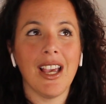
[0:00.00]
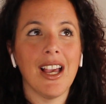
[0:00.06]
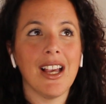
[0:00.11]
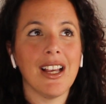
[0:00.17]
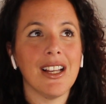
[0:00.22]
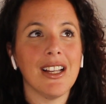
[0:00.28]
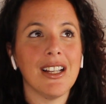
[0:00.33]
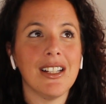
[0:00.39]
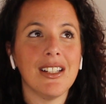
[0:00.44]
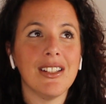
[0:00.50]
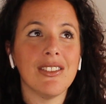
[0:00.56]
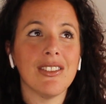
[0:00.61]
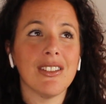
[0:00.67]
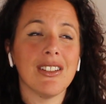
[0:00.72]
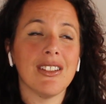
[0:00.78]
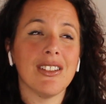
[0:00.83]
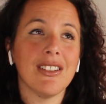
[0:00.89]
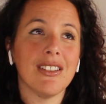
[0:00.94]
And
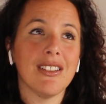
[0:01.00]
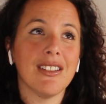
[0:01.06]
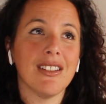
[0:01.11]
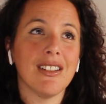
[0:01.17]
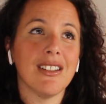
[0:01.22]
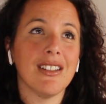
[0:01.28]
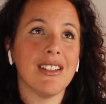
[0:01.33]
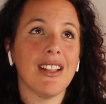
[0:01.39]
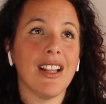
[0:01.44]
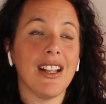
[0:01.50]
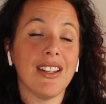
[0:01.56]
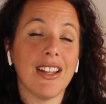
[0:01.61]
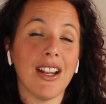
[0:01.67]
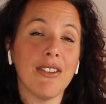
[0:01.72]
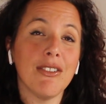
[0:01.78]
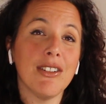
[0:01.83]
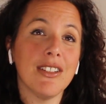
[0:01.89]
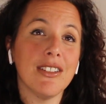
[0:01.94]

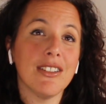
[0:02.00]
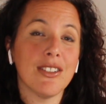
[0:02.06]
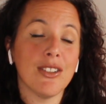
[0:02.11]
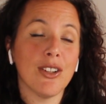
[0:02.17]
Darren's